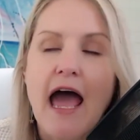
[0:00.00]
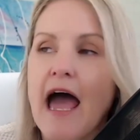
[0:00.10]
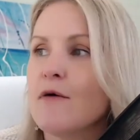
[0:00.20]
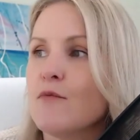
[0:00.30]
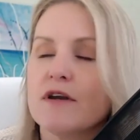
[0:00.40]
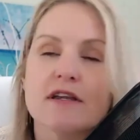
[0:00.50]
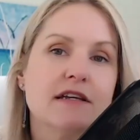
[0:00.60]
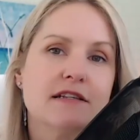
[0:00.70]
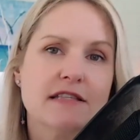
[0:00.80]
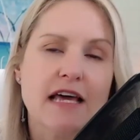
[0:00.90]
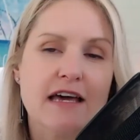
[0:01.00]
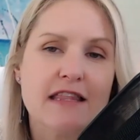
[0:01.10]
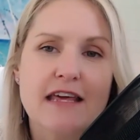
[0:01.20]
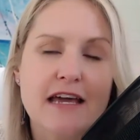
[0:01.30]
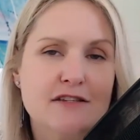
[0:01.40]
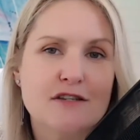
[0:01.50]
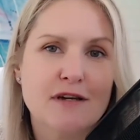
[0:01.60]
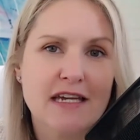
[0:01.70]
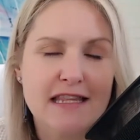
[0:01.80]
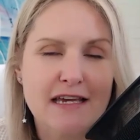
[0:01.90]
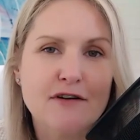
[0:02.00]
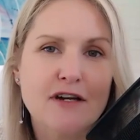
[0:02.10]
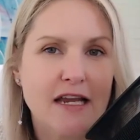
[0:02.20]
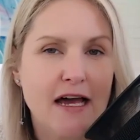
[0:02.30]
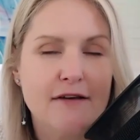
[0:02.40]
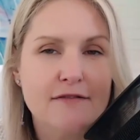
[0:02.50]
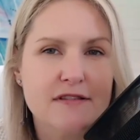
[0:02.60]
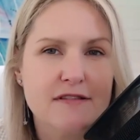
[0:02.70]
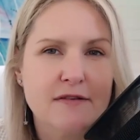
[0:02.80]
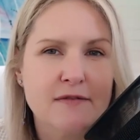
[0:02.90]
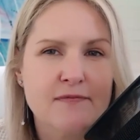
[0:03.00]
and um, what it is that they're doing in their own lives.